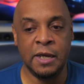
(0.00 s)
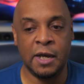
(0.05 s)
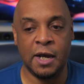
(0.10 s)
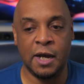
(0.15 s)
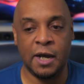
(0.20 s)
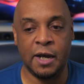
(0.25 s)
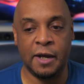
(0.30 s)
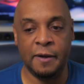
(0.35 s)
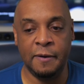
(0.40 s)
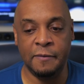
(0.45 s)

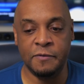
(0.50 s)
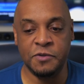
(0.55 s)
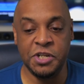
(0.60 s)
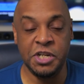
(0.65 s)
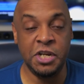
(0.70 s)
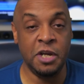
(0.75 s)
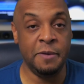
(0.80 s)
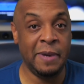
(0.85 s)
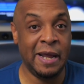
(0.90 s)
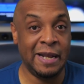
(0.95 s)

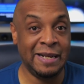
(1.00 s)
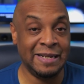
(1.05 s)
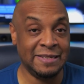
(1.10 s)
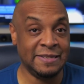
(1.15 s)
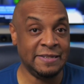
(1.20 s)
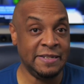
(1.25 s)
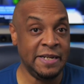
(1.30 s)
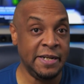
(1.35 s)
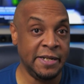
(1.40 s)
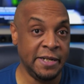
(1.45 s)
GM had
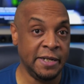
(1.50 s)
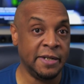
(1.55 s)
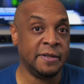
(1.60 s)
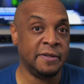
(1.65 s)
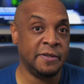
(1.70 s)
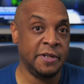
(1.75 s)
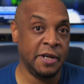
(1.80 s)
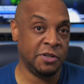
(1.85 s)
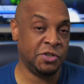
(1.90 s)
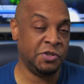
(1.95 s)
exceeded
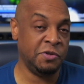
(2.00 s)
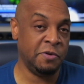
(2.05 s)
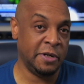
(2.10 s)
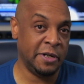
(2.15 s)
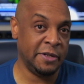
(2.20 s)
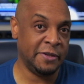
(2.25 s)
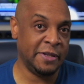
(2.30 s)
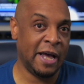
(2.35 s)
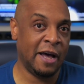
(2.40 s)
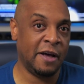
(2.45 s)
their
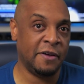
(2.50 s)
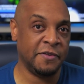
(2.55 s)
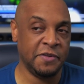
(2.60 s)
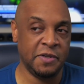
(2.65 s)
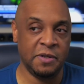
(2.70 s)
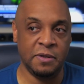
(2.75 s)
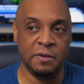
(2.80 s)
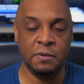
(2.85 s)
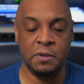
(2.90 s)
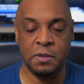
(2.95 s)

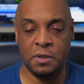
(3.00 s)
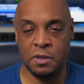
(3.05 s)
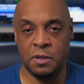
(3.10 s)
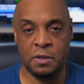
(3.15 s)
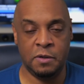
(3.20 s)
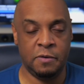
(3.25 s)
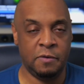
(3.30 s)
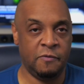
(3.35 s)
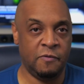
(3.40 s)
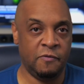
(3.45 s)
200,000
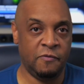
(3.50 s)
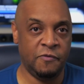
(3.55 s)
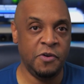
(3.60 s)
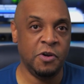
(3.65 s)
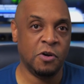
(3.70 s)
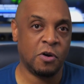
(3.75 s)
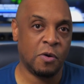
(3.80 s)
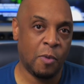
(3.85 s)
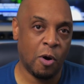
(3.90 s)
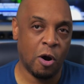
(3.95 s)

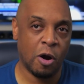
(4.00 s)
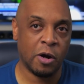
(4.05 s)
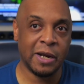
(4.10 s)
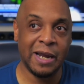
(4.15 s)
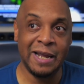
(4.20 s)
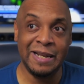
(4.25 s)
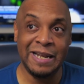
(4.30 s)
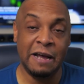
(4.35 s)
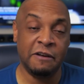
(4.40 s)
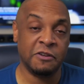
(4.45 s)
vehicle mark,
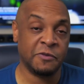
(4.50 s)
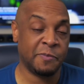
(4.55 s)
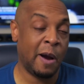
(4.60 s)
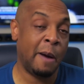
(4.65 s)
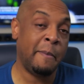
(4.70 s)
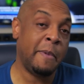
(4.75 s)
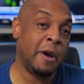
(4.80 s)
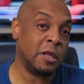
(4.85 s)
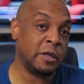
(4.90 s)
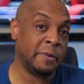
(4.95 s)
and that was
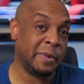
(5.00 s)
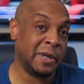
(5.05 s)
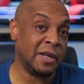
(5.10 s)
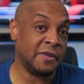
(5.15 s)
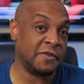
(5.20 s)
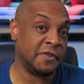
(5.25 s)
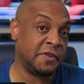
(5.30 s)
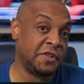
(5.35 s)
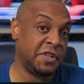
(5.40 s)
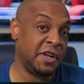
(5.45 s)
primarily
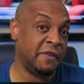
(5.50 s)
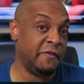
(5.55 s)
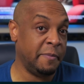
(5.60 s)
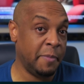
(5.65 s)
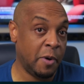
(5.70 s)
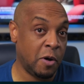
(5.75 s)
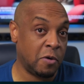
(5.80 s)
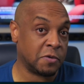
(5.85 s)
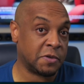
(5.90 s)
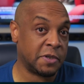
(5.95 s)
because of the Chevy
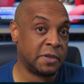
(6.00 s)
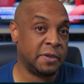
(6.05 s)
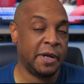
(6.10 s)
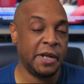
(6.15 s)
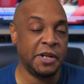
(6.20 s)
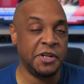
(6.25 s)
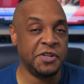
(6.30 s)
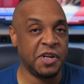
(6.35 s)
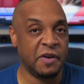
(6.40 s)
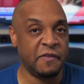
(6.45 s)
Bolt
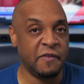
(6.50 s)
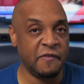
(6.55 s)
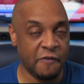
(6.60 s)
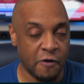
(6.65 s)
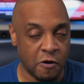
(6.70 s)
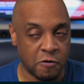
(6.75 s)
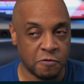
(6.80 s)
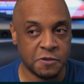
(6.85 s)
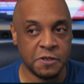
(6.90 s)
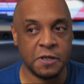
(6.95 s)
and the Chevy
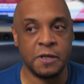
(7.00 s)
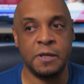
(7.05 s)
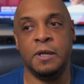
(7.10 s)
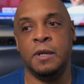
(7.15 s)
Volt.